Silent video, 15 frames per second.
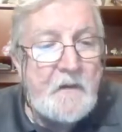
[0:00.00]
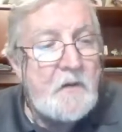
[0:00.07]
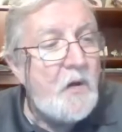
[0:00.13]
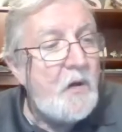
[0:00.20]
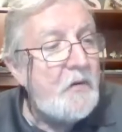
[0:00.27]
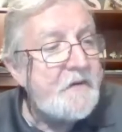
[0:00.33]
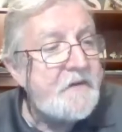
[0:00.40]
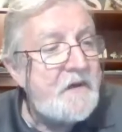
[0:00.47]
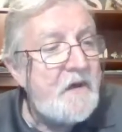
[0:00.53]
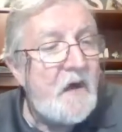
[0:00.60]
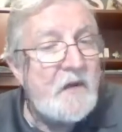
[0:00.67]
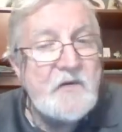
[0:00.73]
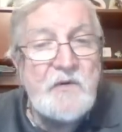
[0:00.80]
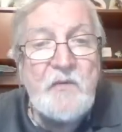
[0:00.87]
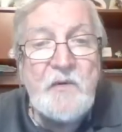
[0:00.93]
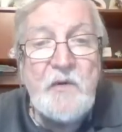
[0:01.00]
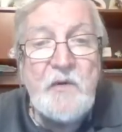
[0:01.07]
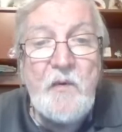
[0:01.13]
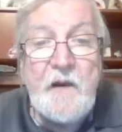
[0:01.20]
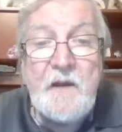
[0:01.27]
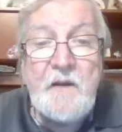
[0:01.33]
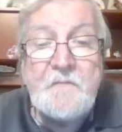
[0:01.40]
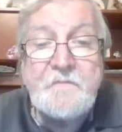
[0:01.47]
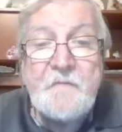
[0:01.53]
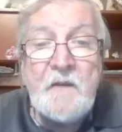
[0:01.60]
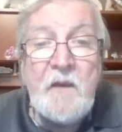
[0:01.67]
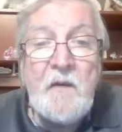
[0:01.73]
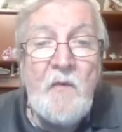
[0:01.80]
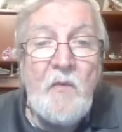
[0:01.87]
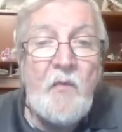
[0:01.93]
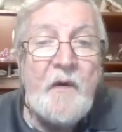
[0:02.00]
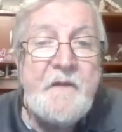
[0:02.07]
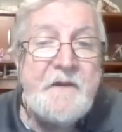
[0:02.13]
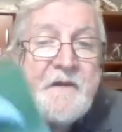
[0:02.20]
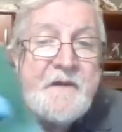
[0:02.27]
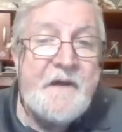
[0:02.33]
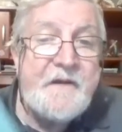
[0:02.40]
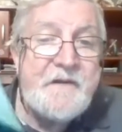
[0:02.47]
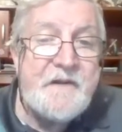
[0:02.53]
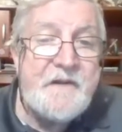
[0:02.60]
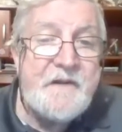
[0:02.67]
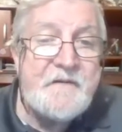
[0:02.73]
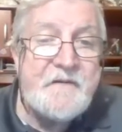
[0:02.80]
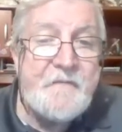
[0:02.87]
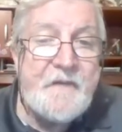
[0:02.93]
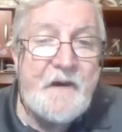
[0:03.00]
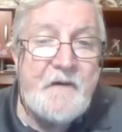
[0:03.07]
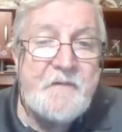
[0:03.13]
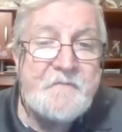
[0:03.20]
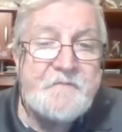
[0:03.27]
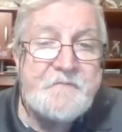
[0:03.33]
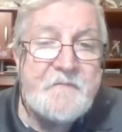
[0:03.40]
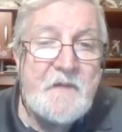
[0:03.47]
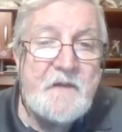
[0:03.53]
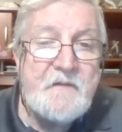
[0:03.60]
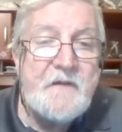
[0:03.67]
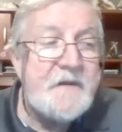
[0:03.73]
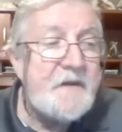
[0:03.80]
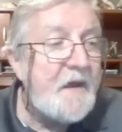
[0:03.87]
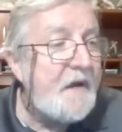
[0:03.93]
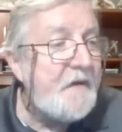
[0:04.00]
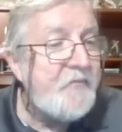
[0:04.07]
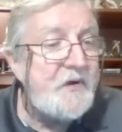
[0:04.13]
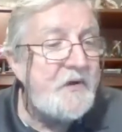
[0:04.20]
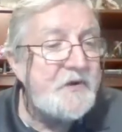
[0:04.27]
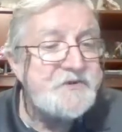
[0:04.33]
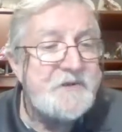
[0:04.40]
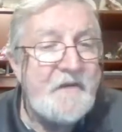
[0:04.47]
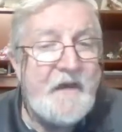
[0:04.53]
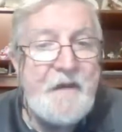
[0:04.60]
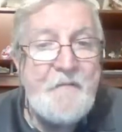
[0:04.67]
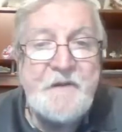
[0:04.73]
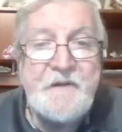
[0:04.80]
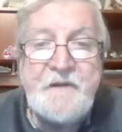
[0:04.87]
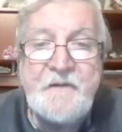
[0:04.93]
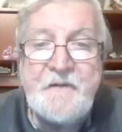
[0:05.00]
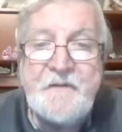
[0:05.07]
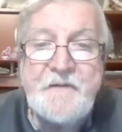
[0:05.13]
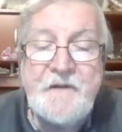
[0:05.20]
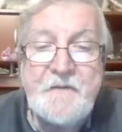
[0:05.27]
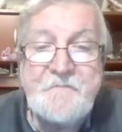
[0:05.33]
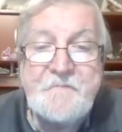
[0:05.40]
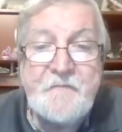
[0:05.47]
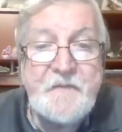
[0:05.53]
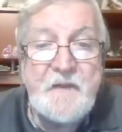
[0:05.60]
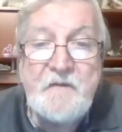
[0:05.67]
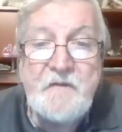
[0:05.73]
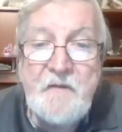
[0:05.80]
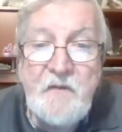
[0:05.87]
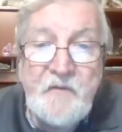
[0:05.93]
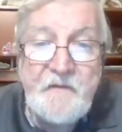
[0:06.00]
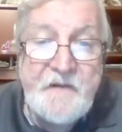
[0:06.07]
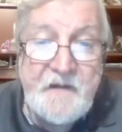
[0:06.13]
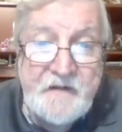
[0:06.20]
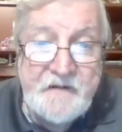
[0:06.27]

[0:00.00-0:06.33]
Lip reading: Holds the color real well. One of the nice things about these high-pressure laminates is that, with the